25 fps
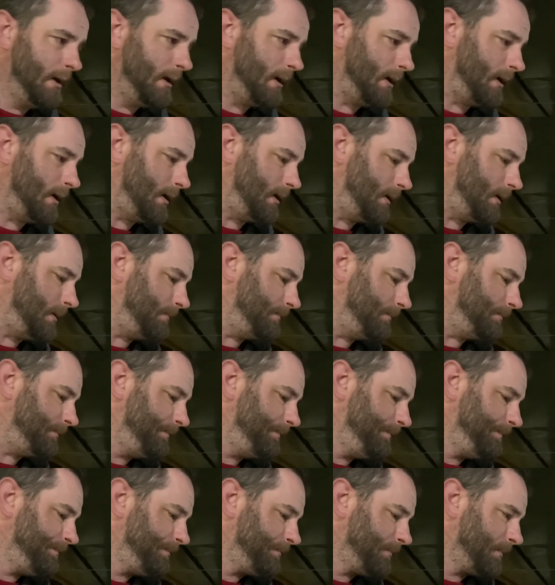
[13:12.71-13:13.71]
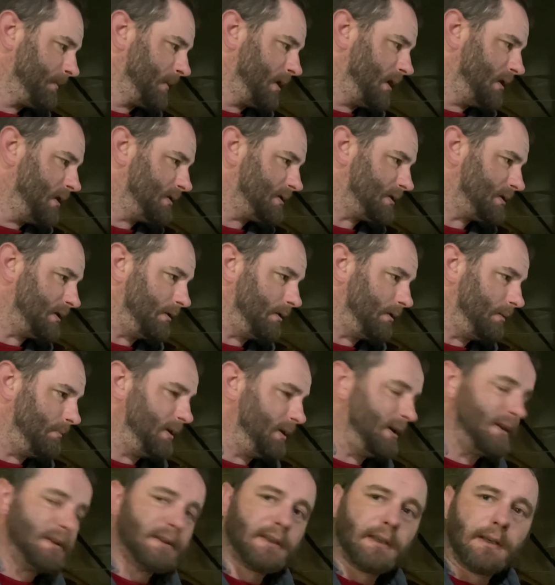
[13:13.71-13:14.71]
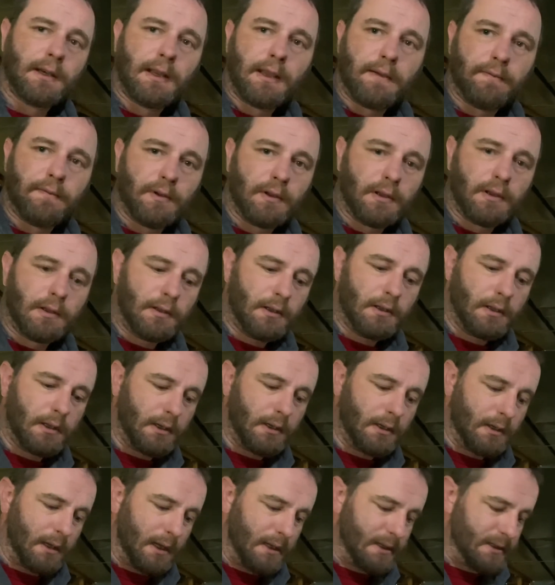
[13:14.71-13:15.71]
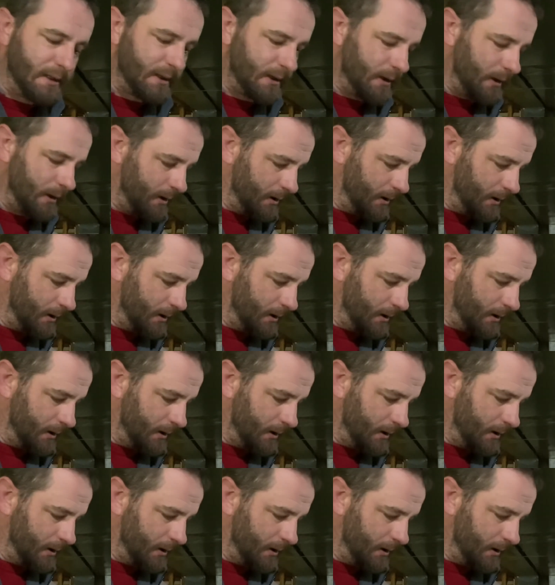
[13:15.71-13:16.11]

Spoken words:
So the bees can have a nice